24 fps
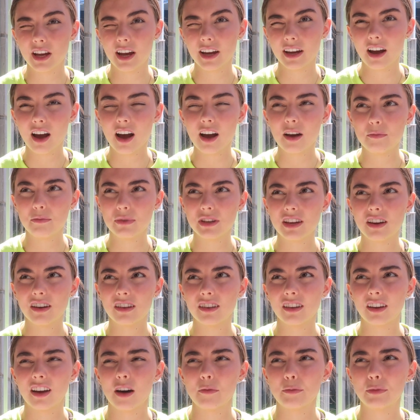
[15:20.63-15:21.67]
I got a B on
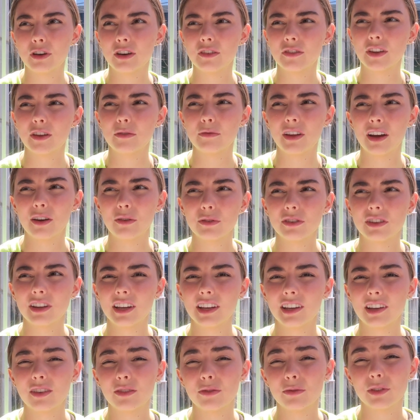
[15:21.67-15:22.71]
a couple of them that were
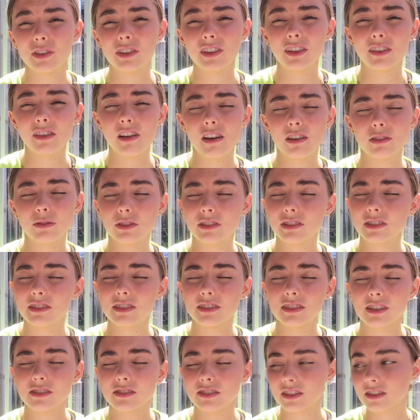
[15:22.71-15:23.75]
like really long ones
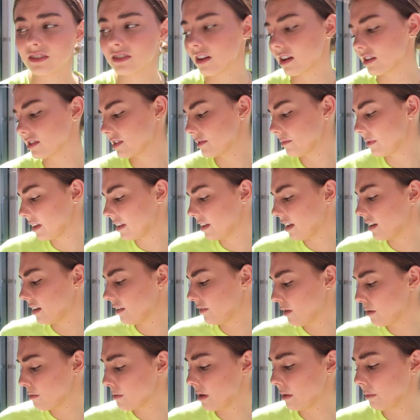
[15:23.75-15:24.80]
because I was exhausted by the end of
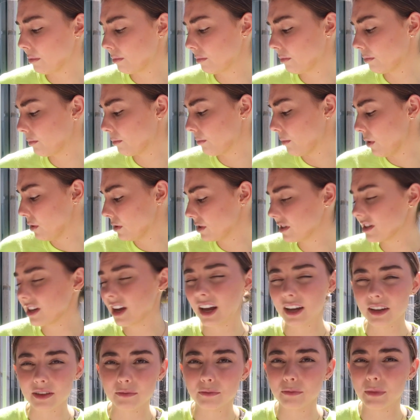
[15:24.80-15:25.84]
them, but mostly
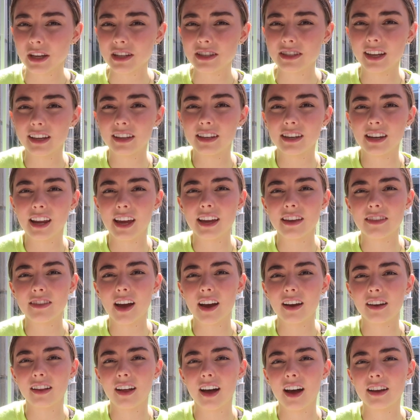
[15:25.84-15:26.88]
I maintained an A in
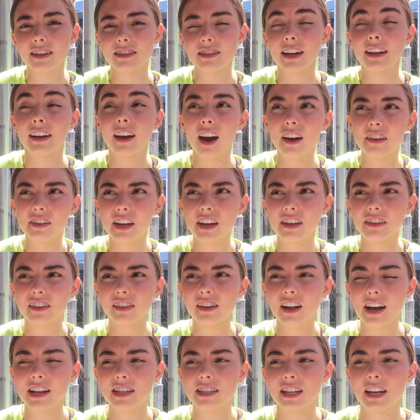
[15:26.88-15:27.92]
that class. I got an A in the
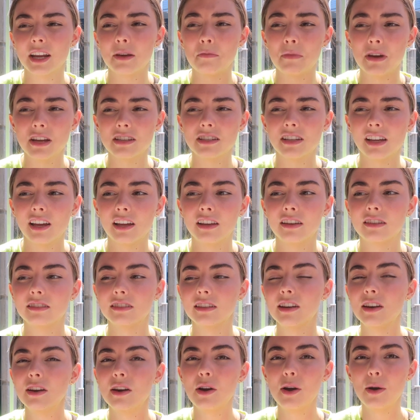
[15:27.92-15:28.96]
class, and I maintained
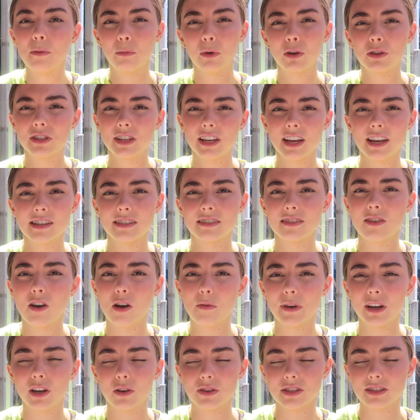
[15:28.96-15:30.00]
most A's in all
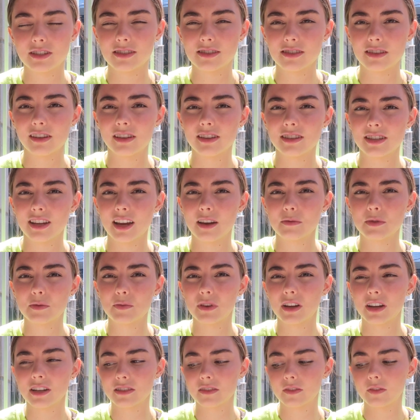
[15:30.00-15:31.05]
my quizzes and exams
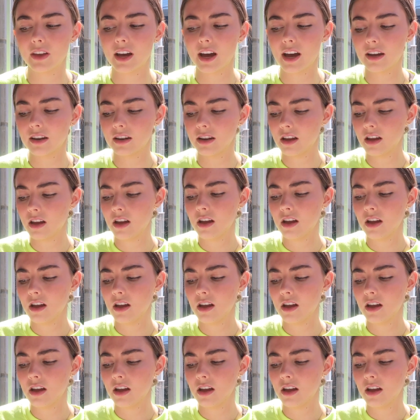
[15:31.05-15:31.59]
because of that.